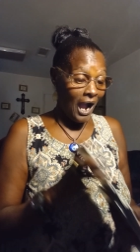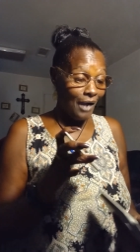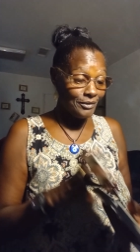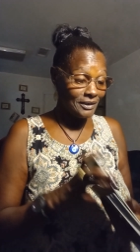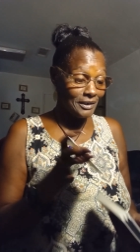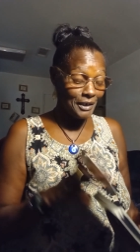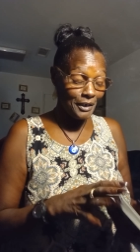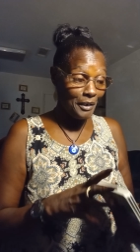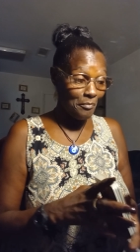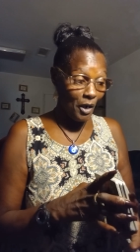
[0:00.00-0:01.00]
I was a
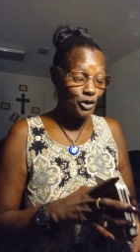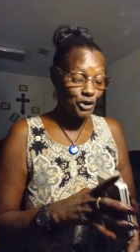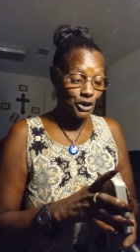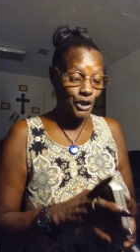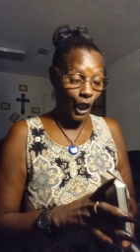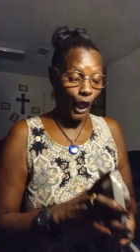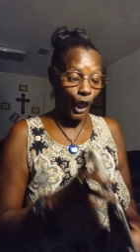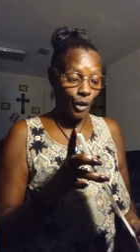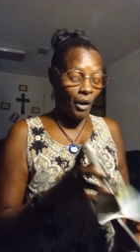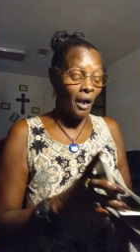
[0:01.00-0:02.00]
little
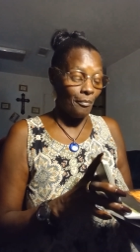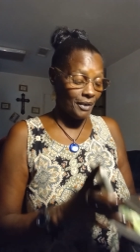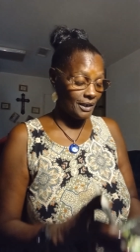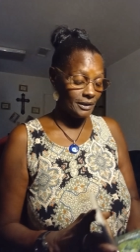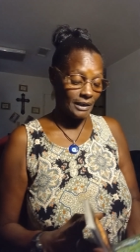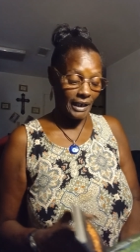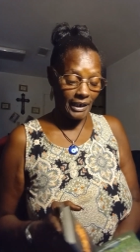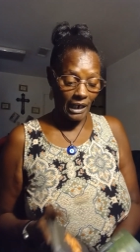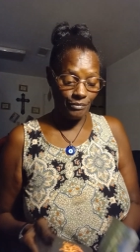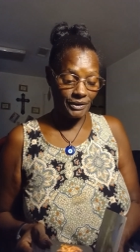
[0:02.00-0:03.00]
emotional, But
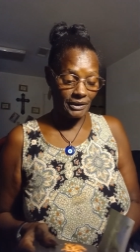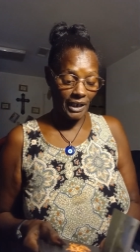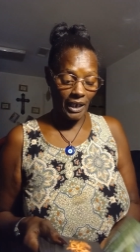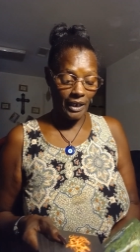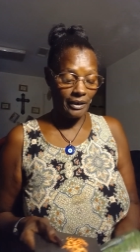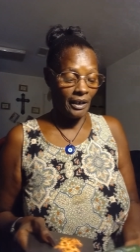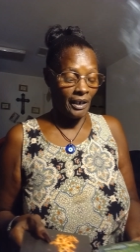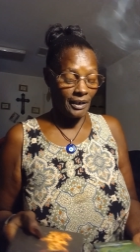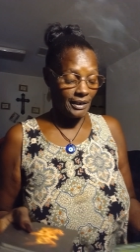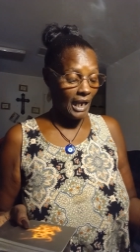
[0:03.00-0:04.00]
like I was saying,
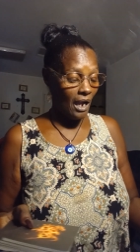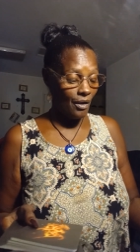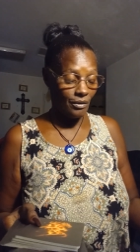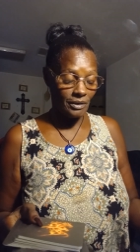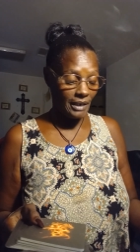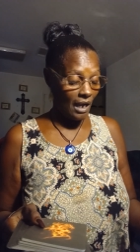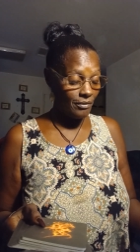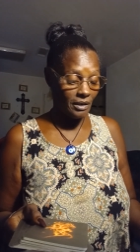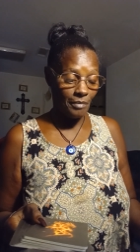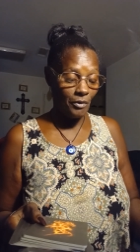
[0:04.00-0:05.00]
Y'all,
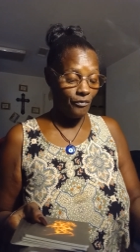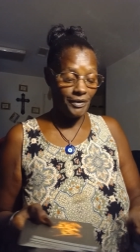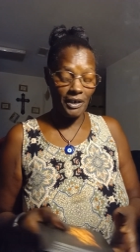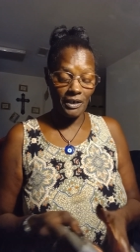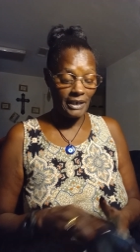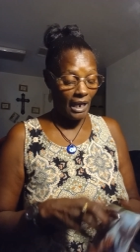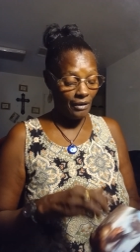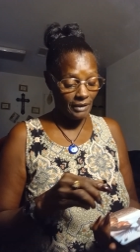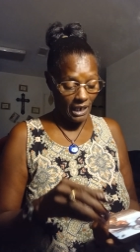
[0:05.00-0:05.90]
y'all come over here, y'all